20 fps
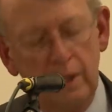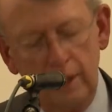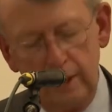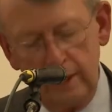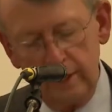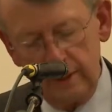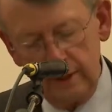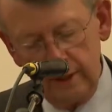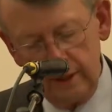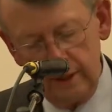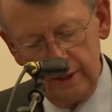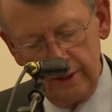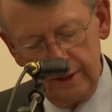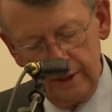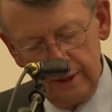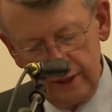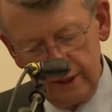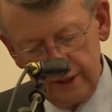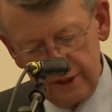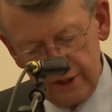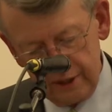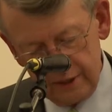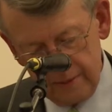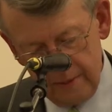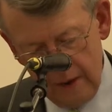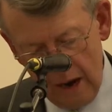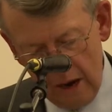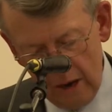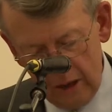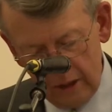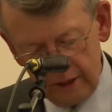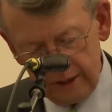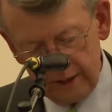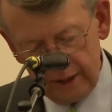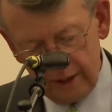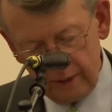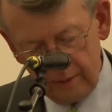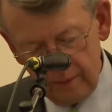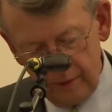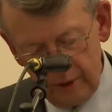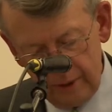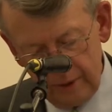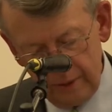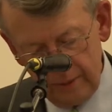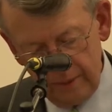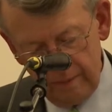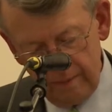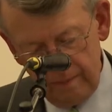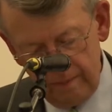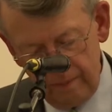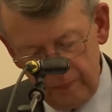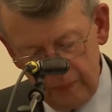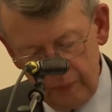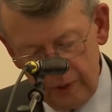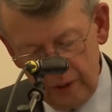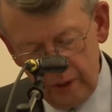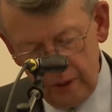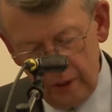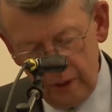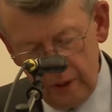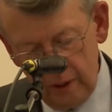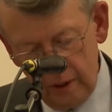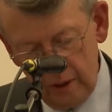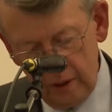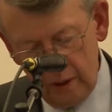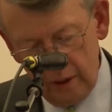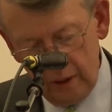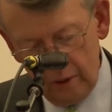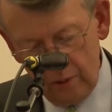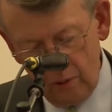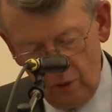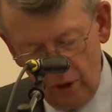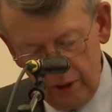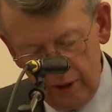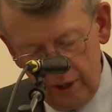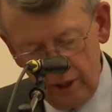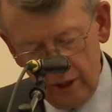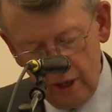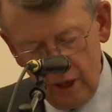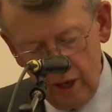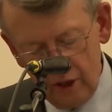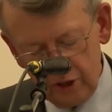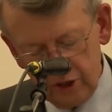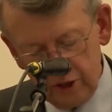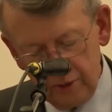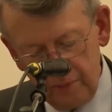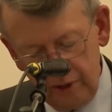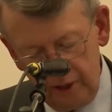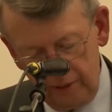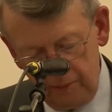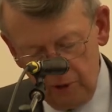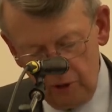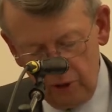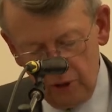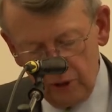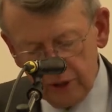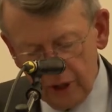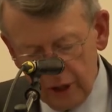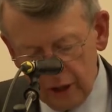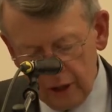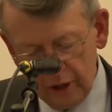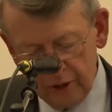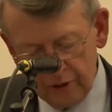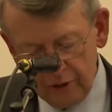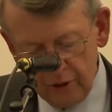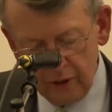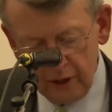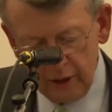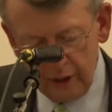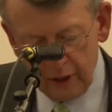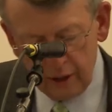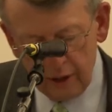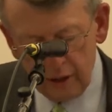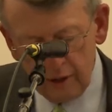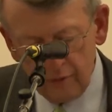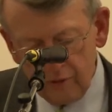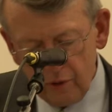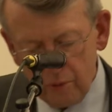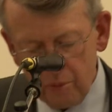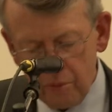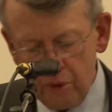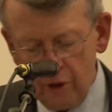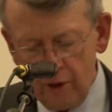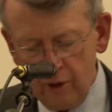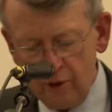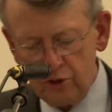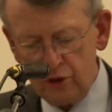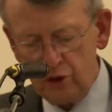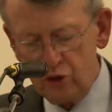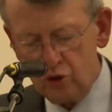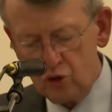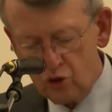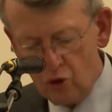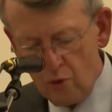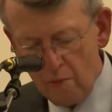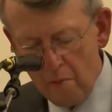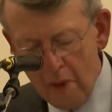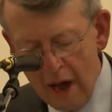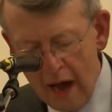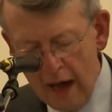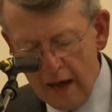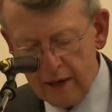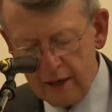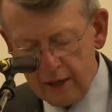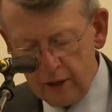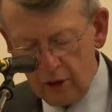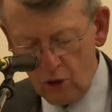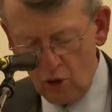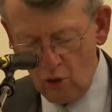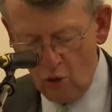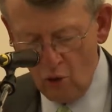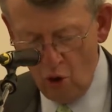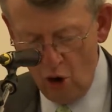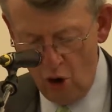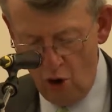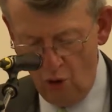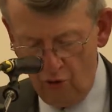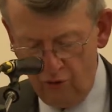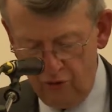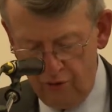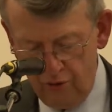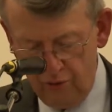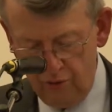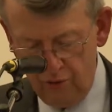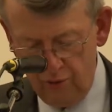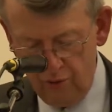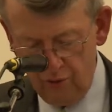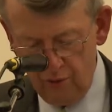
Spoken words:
And then there's a smaller segment, what he calls the people on the other end of the post-traumatic growth.